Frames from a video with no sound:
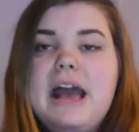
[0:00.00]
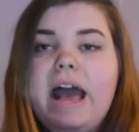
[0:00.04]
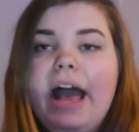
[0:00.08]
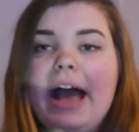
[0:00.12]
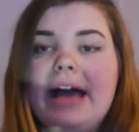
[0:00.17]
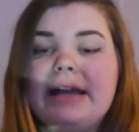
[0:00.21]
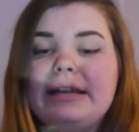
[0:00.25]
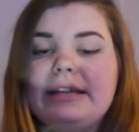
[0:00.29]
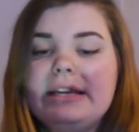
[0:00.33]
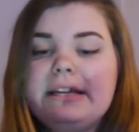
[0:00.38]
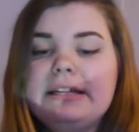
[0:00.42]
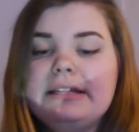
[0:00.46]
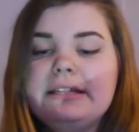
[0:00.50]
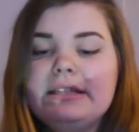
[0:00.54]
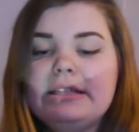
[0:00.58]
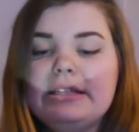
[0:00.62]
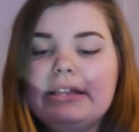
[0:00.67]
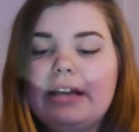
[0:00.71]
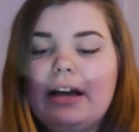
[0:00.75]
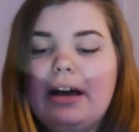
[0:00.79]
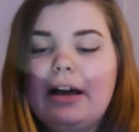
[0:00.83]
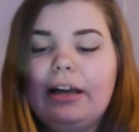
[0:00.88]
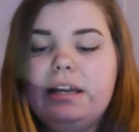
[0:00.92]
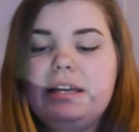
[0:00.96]
and
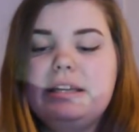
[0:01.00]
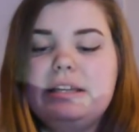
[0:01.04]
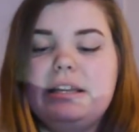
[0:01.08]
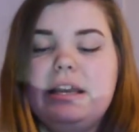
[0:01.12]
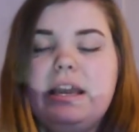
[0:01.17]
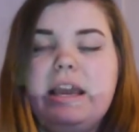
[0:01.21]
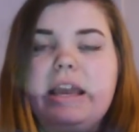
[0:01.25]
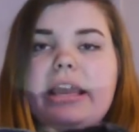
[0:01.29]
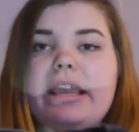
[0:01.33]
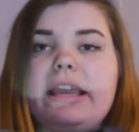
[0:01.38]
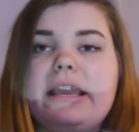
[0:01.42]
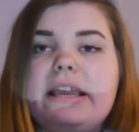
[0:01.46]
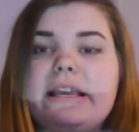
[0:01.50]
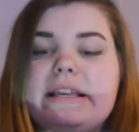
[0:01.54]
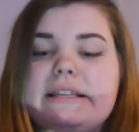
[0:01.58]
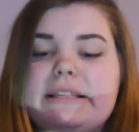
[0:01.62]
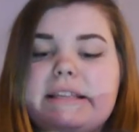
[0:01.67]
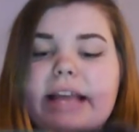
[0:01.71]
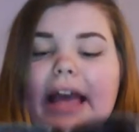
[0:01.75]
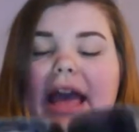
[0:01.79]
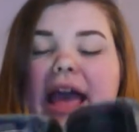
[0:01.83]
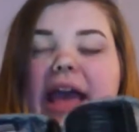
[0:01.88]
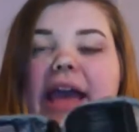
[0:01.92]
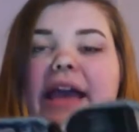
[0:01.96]
inside
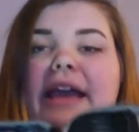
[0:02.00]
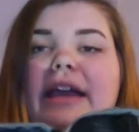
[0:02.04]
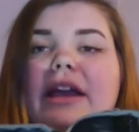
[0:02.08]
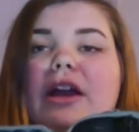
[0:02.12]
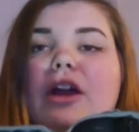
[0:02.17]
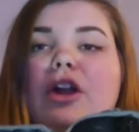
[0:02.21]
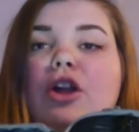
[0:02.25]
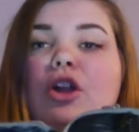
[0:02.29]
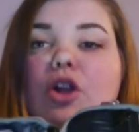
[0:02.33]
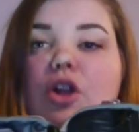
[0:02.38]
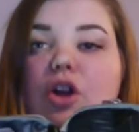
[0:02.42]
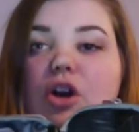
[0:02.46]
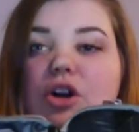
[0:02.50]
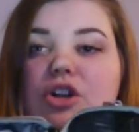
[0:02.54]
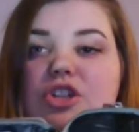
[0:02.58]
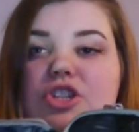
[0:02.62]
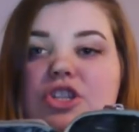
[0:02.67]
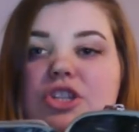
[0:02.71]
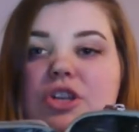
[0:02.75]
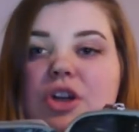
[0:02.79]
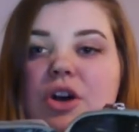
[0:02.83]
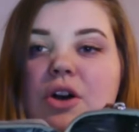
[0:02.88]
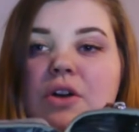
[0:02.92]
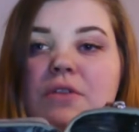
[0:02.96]
is a
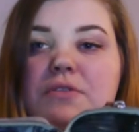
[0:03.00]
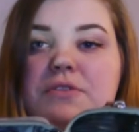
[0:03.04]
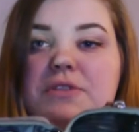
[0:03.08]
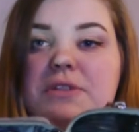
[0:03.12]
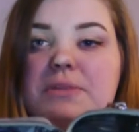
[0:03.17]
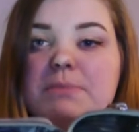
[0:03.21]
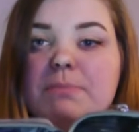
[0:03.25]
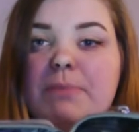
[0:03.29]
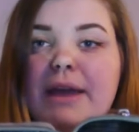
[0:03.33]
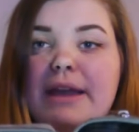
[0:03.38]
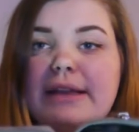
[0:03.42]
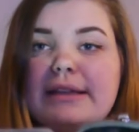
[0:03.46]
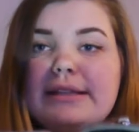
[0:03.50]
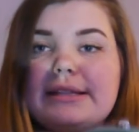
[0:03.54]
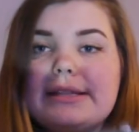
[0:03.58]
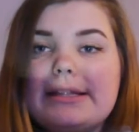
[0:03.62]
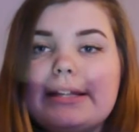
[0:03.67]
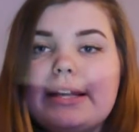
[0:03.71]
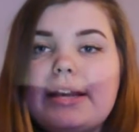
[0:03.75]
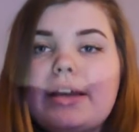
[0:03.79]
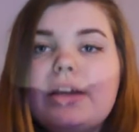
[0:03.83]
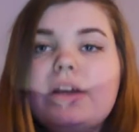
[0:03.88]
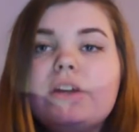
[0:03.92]
lot of space.